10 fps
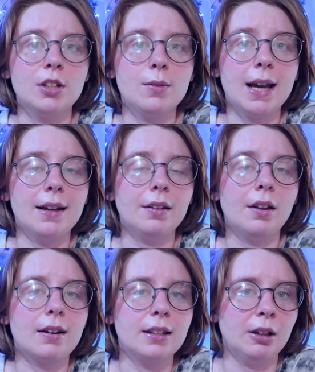You can
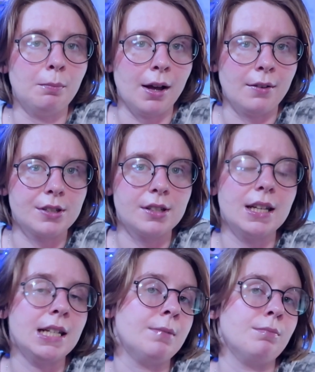unlock little buffs
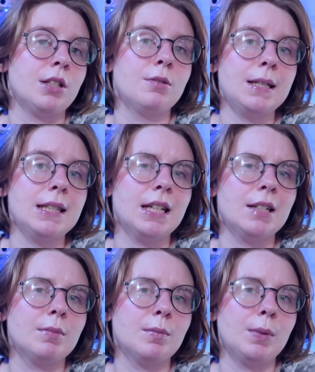in between
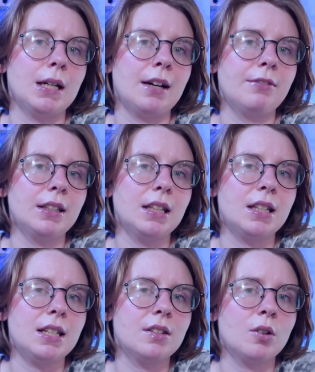them, but I find
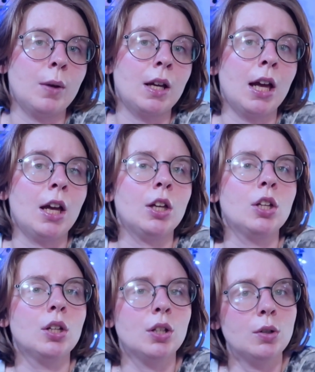that these don't make a
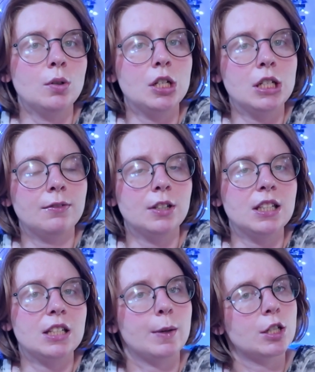huge
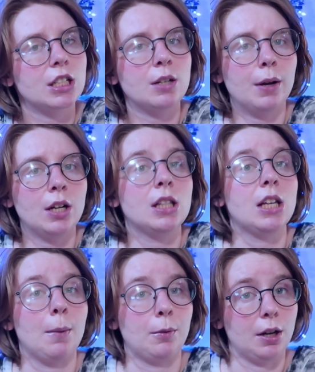difference, especially compared to
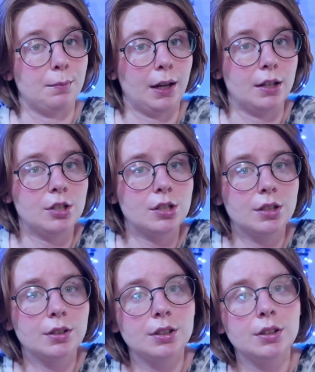the upgrade
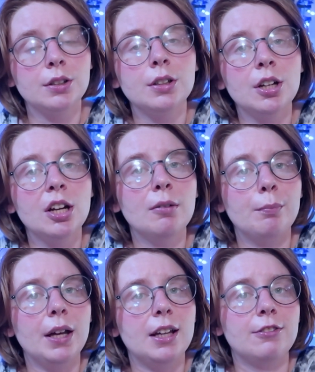page.
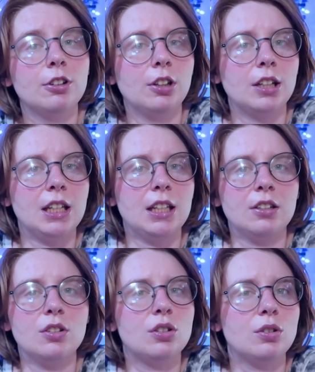But if you're
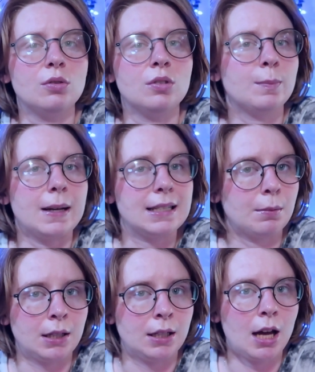looking to spice
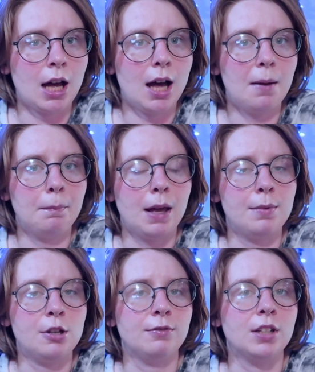something up,
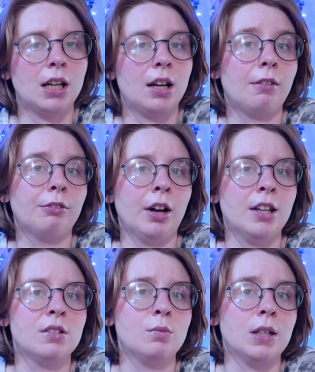maybe you've done enough
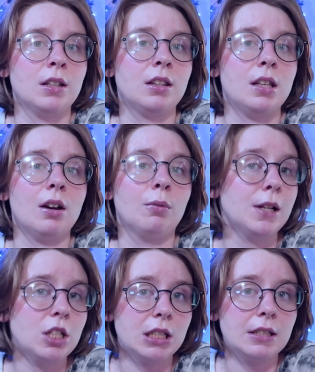runs with the
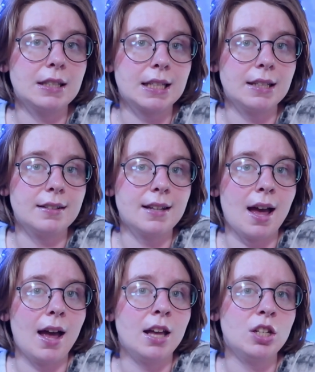original skill
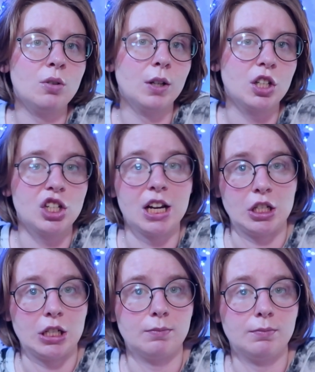set and you want to change it,